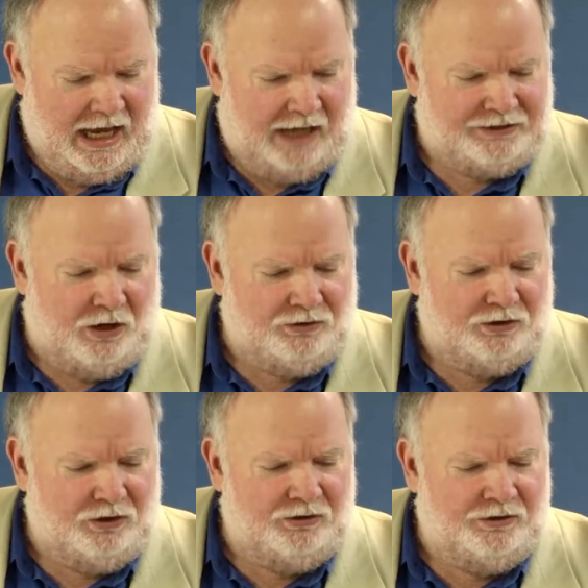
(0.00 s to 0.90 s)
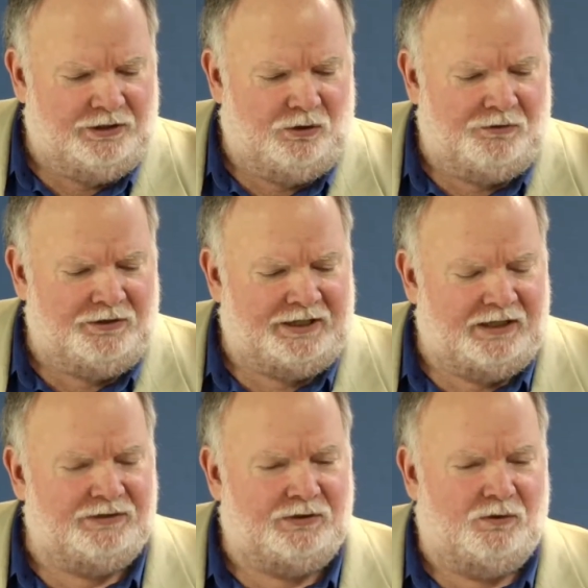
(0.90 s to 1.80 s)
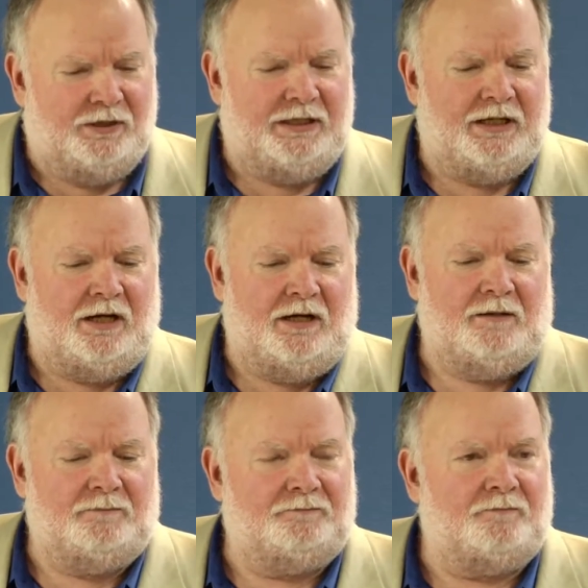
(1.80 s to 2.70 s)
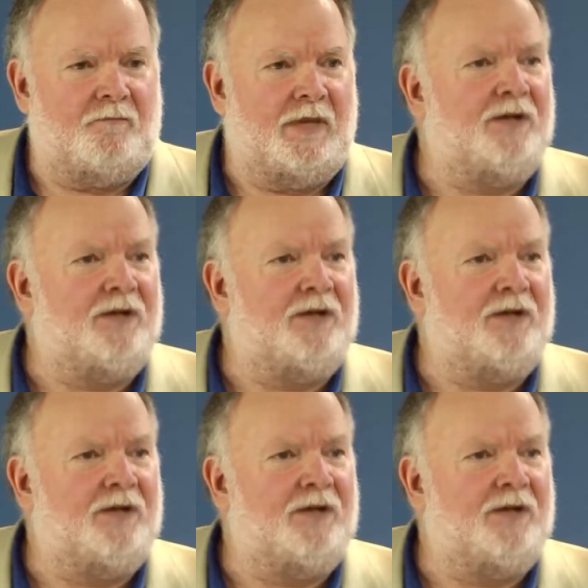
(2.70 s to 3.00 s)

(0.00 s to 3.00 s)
I talked to her during the Northern Territory um,